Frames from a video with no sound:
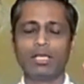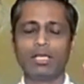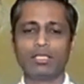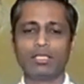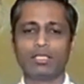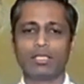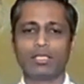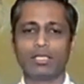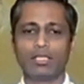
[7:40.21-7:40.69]

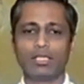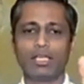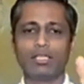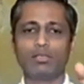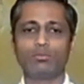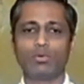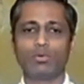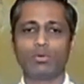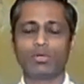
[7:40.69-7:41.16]

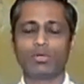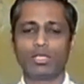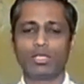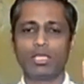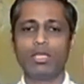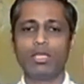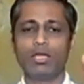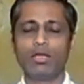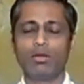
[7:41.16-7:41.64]
39,
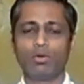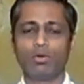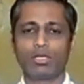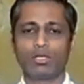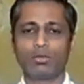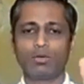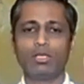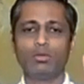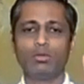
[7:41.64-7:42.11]
40,
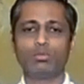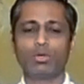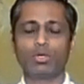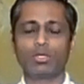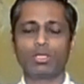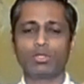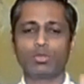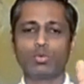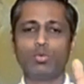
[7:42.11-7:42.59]
41,
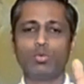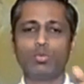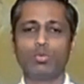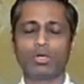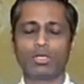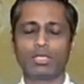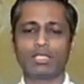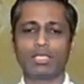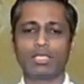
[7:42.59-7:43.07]
42,
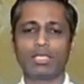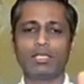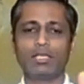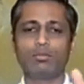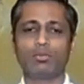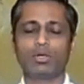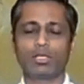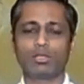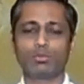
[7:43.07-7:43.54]
43,
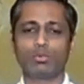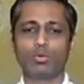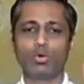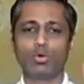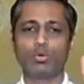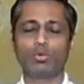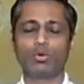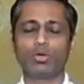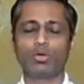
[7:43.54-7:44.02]
44,
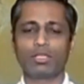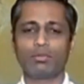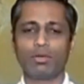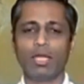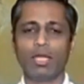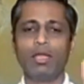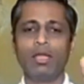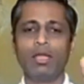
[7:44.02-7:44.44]
45,